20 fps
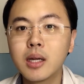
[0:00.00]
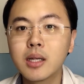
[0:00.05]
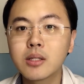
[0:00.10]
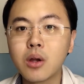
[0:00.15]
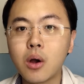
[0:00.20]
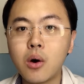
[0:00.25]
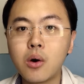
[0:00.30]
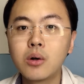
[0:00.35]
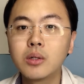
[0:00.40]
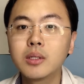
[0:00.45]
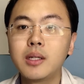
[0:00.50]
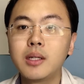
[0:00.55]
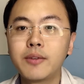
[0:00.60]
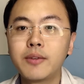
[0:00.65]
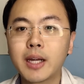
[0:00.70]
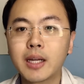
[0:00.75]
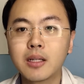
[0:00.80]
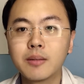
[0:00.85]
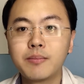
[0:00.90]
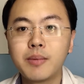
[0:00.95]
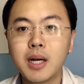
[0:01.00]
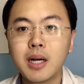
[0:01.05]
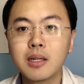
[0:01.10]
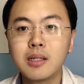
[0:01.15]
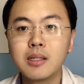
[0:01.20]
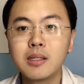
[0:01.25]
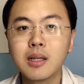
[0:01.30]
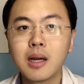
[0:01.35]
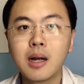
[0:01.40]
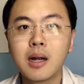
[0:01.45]
as all the affected
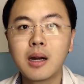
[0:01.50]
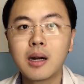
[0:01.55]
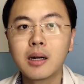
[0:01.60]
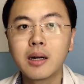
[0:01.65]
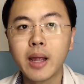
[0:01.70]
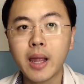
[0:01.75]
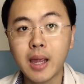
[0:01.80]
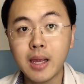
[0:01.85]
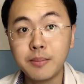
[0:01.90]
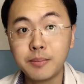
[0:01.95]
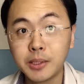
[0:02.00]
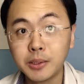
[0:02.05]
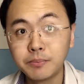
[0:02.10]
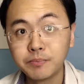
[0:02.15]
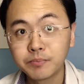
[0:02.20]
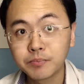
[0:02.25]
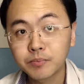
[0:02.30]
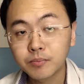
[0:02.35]
parties are able,